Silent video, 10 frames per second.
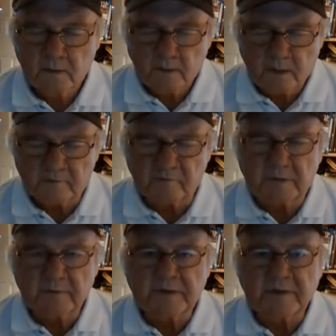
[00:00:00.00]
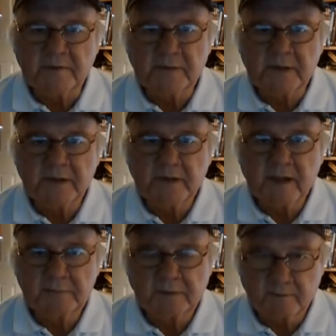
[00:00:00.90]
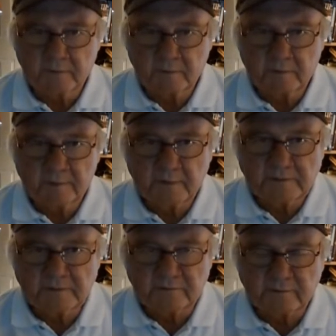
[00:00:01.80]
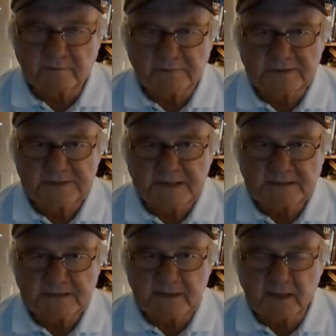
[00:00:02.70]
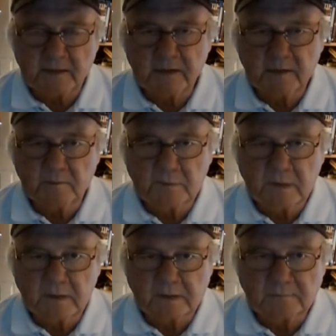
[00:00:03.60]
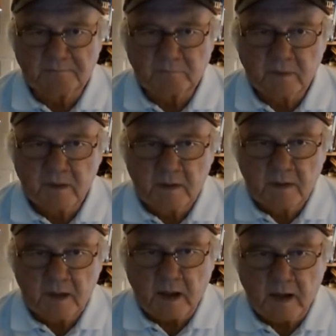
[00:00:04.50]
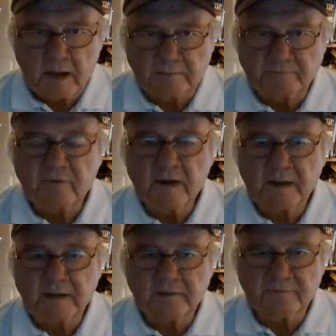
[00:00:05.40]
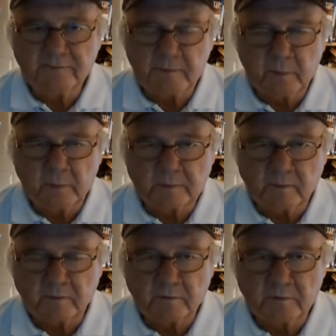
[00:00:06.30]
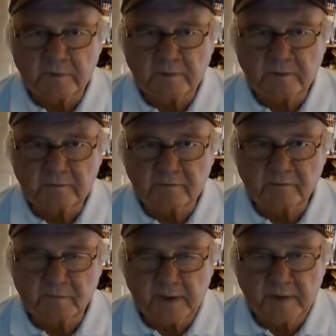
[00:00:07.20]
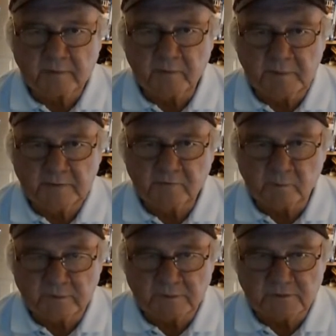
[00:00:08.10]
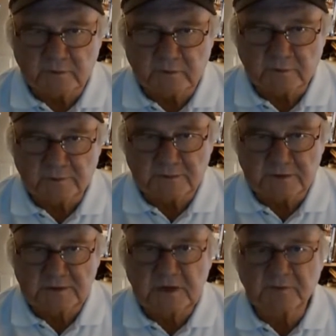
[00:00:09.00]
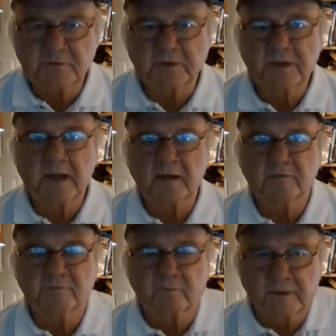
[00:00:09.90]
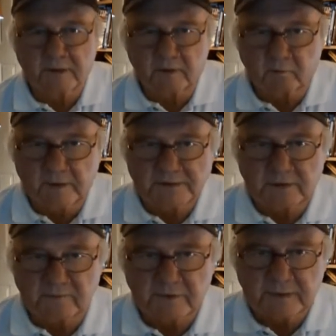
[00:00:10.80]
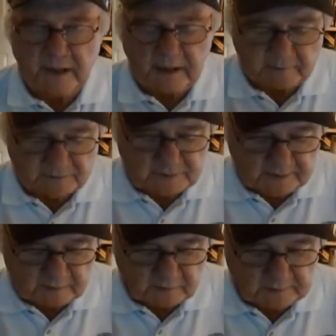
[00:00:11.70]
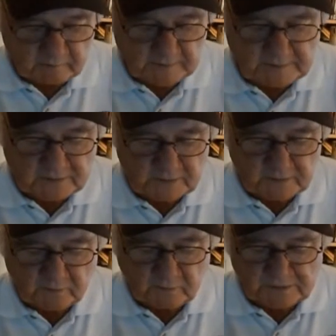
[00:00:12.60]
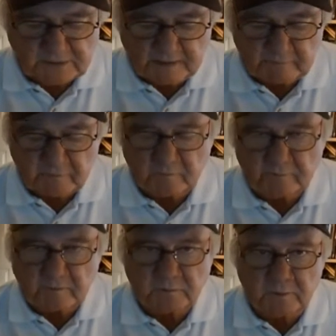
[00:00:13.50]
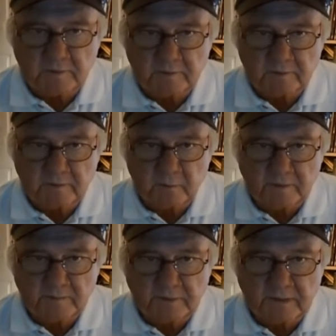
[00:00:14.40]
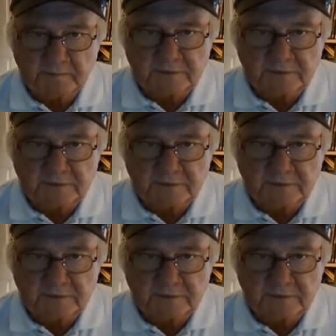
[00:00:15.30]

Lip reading: Hey everybody, Rick Needham handicapping thoroughbred racing from Santa Anita Park on Friday, February the 3rd, and this is my Equibase Winter Circle Southern California race of the day. Let's take a look at race two this afternoon, folks, 1:31 p.m.